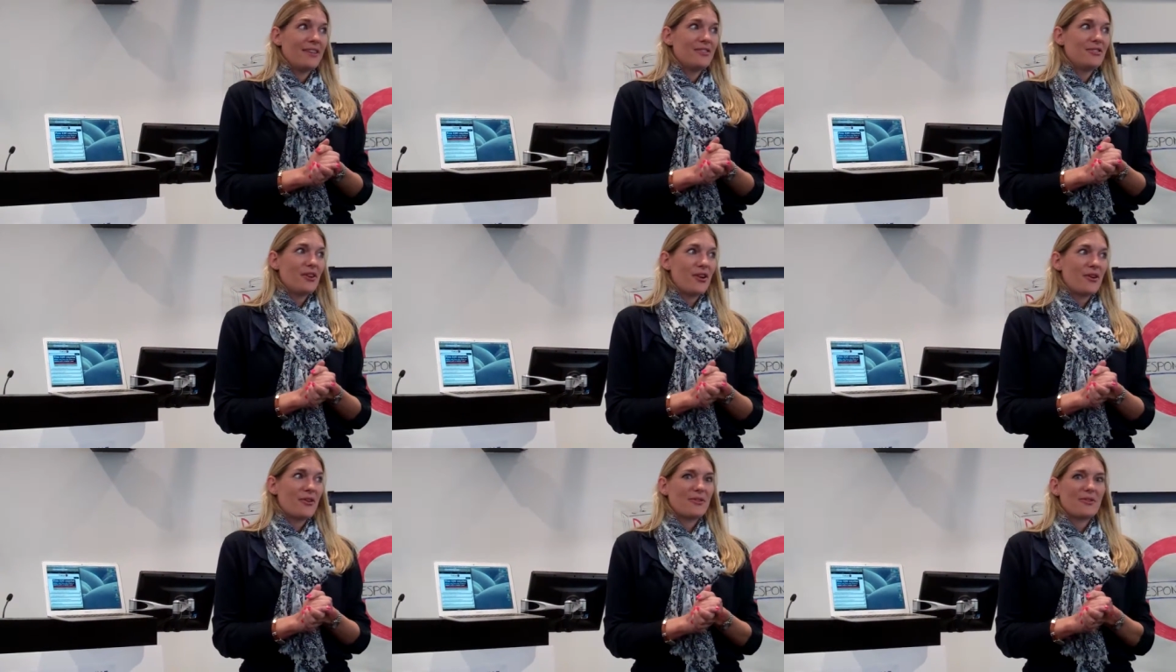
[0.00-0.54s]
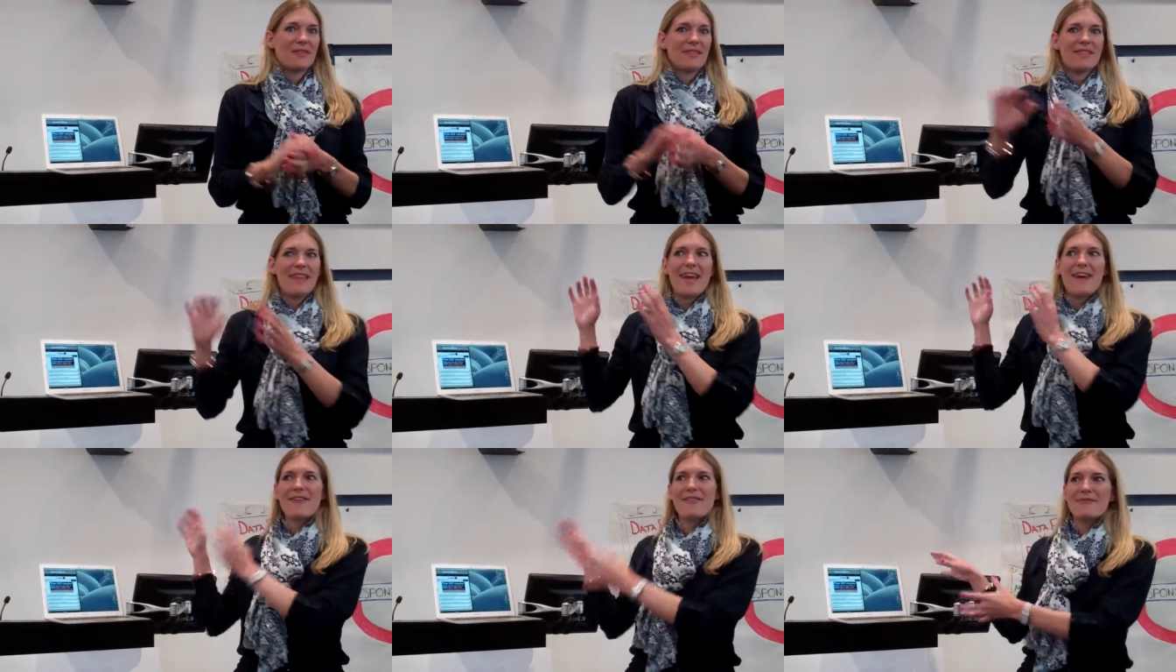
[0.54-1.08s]
So
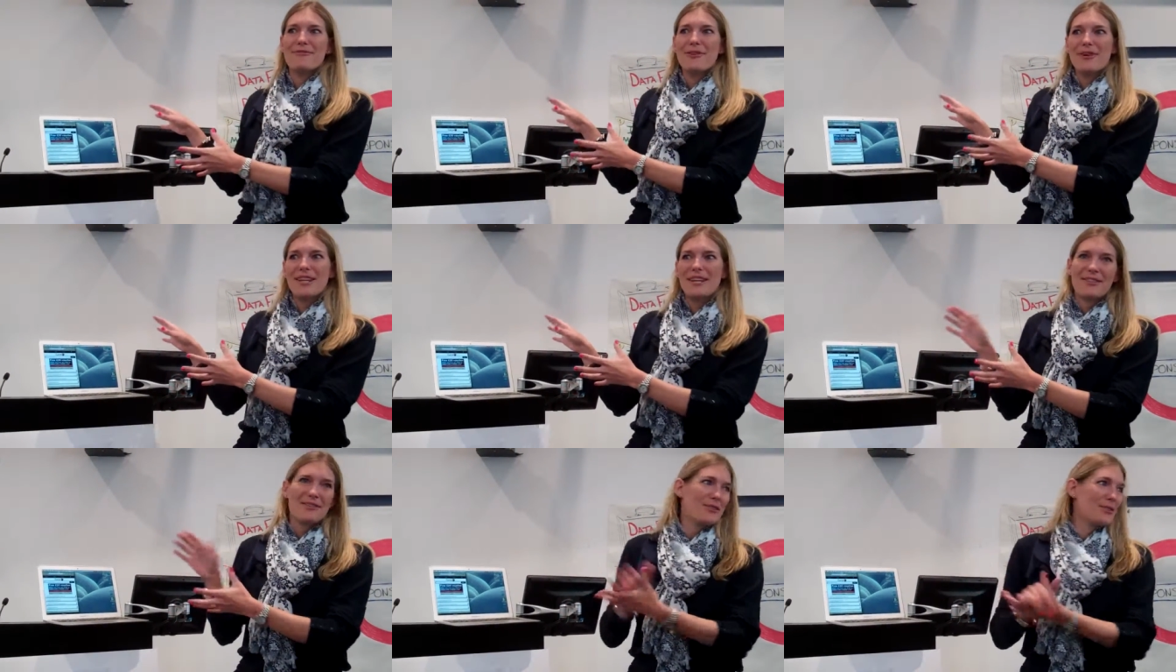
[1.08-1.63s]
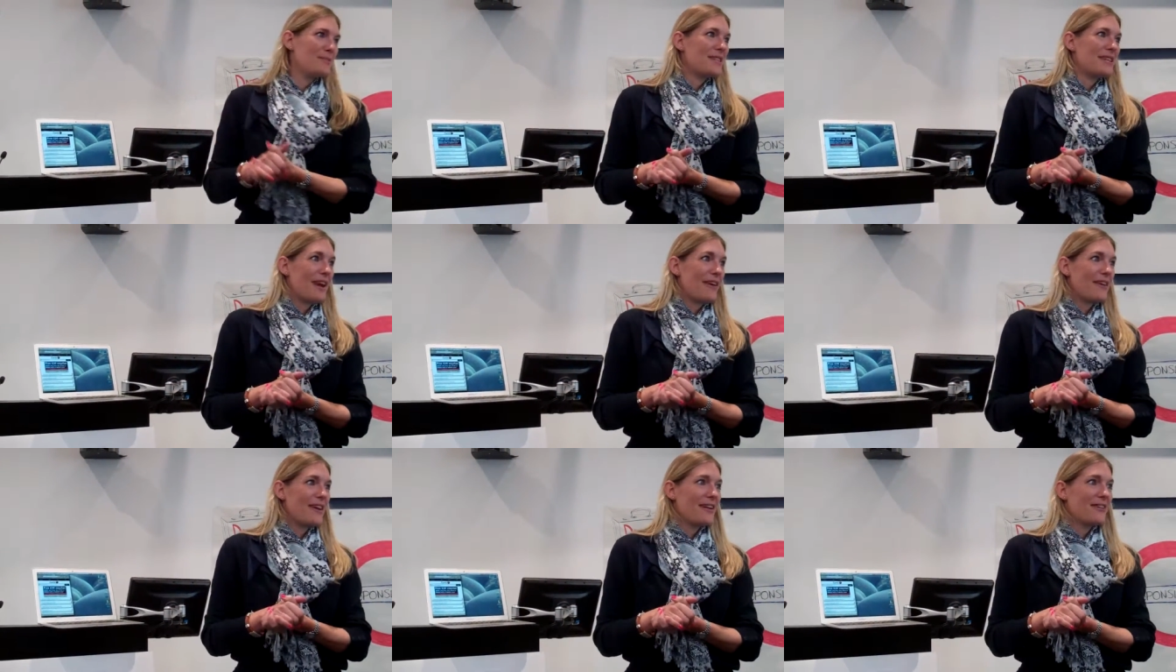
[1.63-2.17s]
they are avoiding the tube
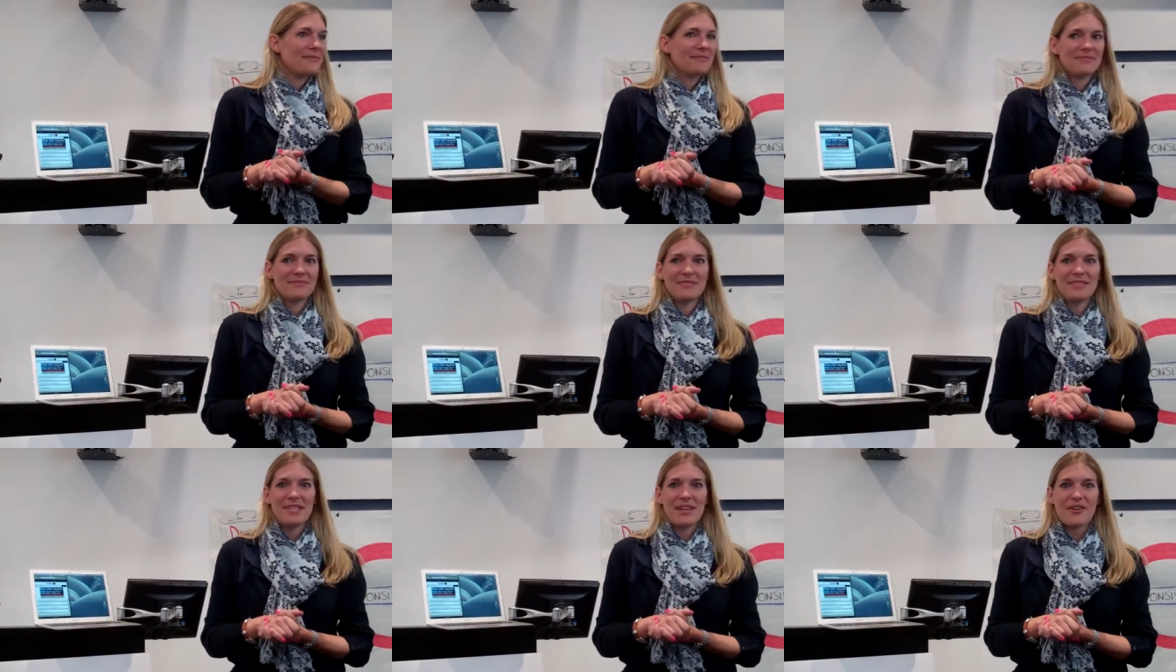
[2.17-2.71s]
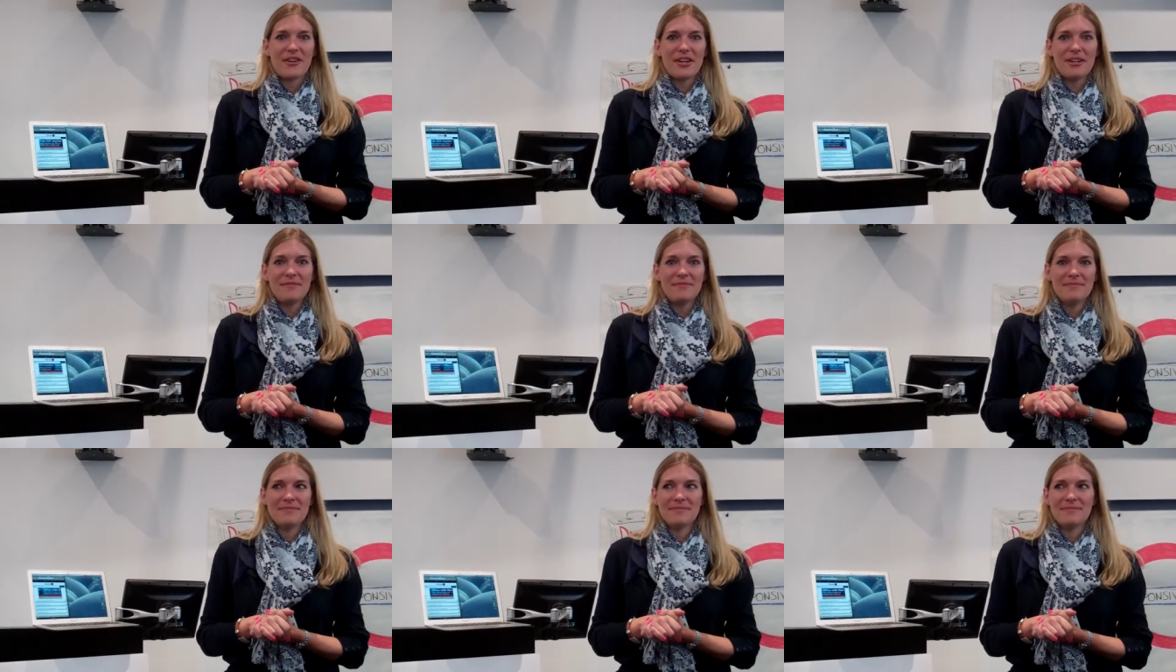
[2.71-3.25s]
scenario. Sound good?
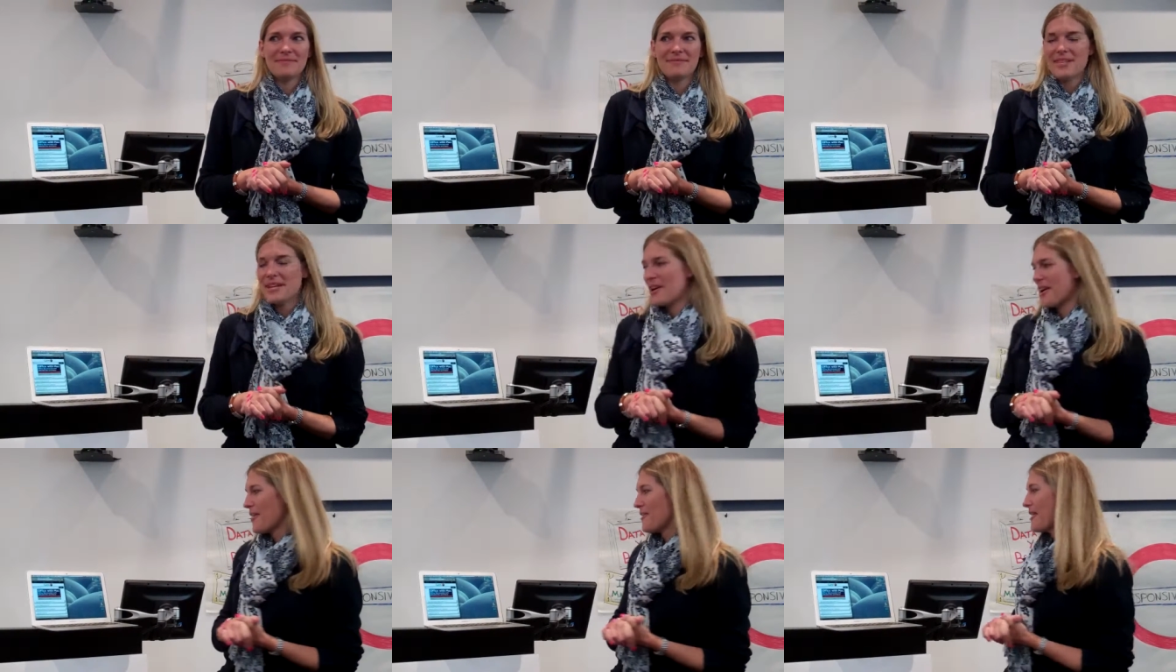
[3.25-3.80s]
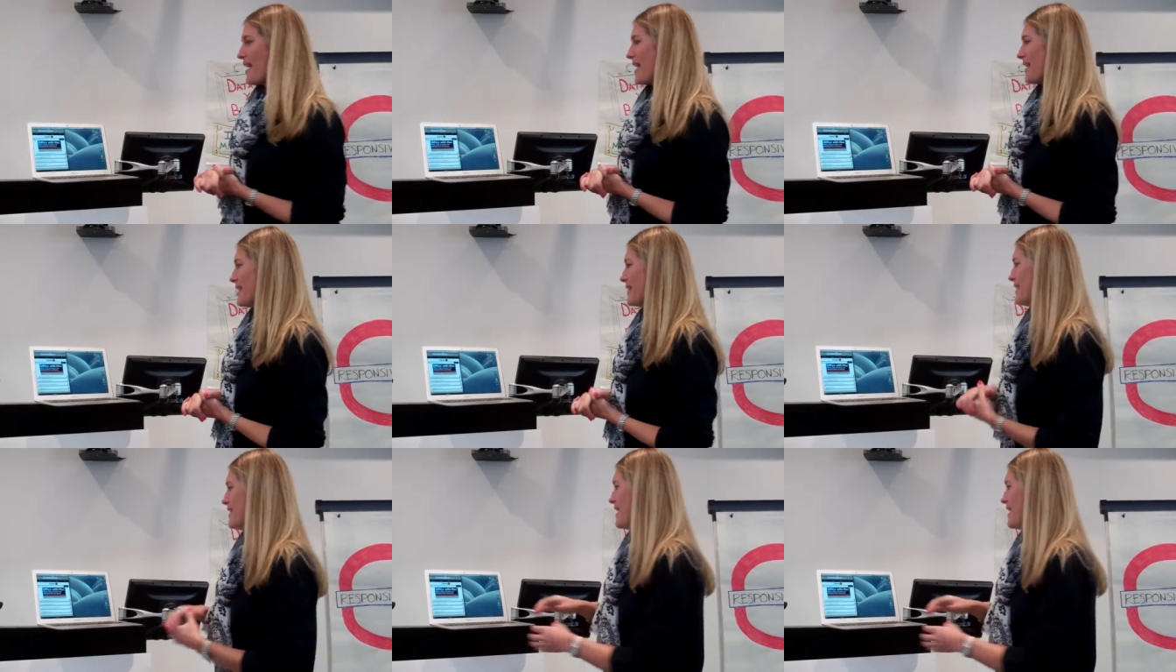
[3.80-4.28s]
Okay.